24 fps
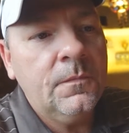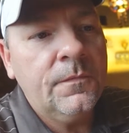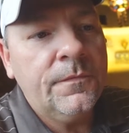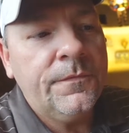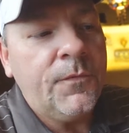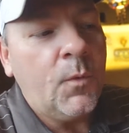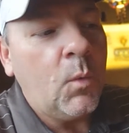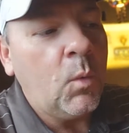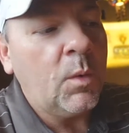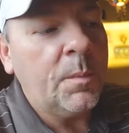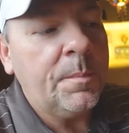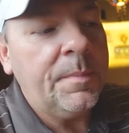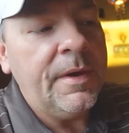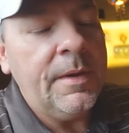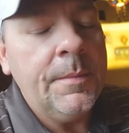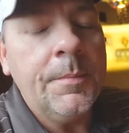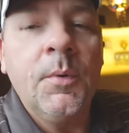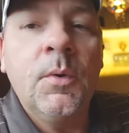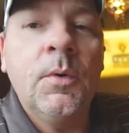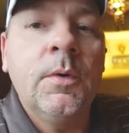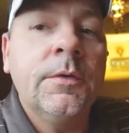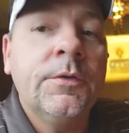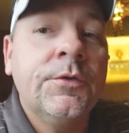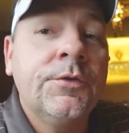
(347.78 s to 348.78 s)
4
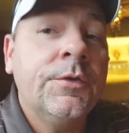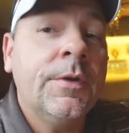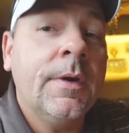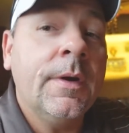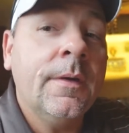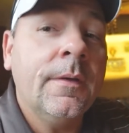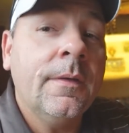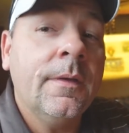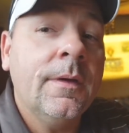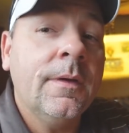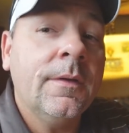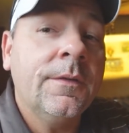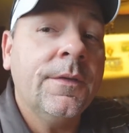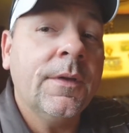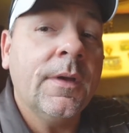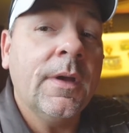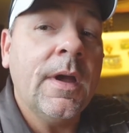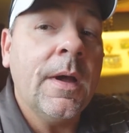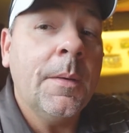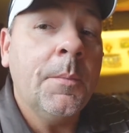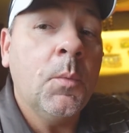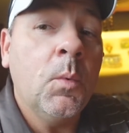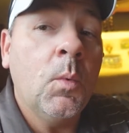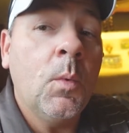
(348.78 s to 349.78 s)
people could share this and
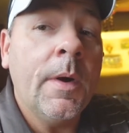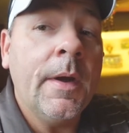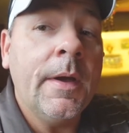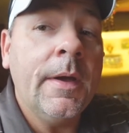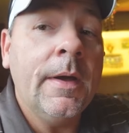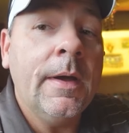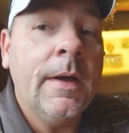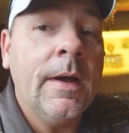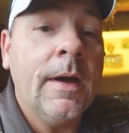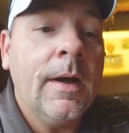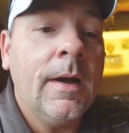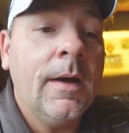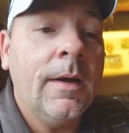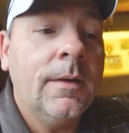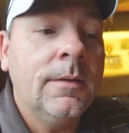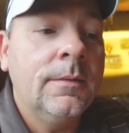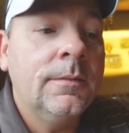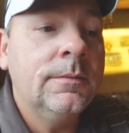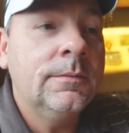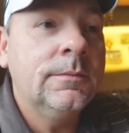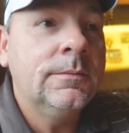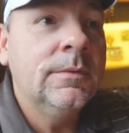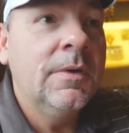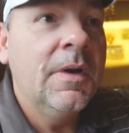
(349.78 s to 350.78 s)
come away
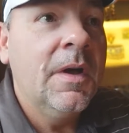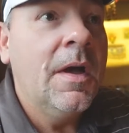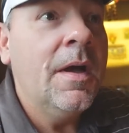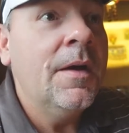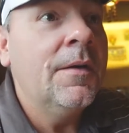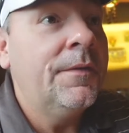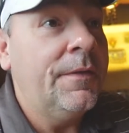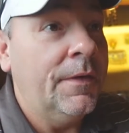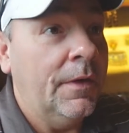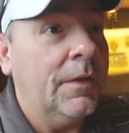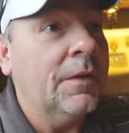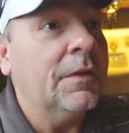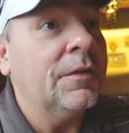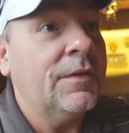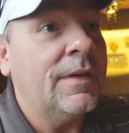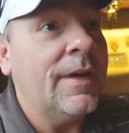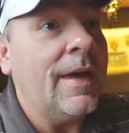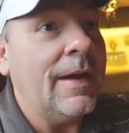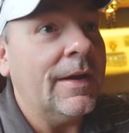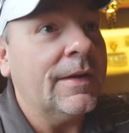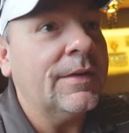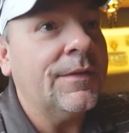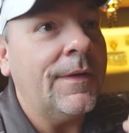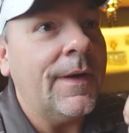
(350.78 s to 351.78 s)
feeling
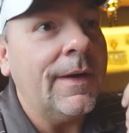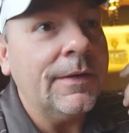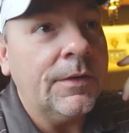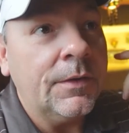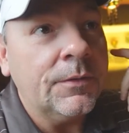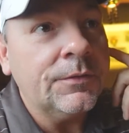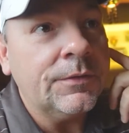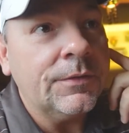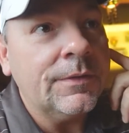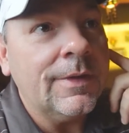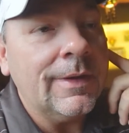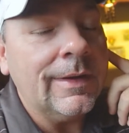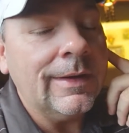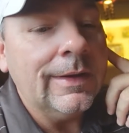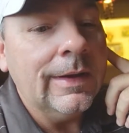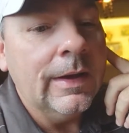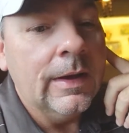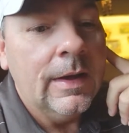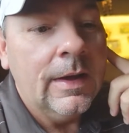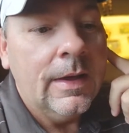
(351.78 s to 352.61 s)
satisfied, don't you think?